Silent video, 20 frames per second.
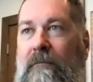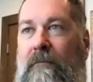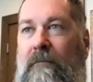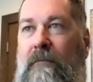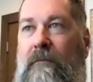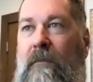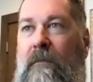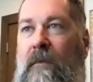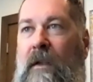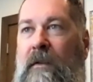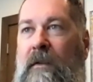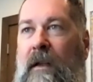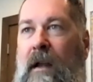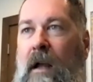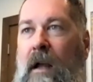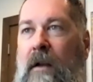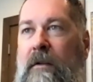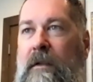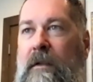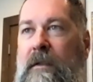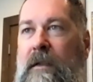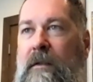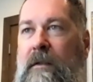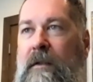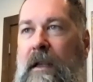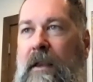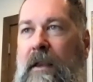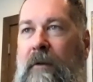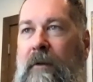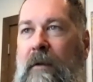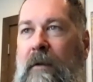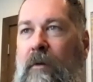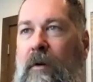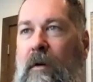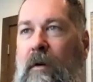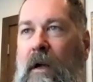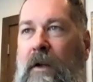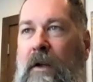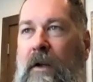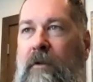They said 163
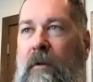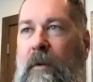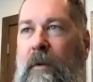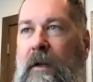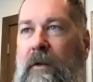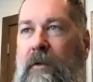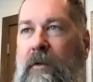were attributed to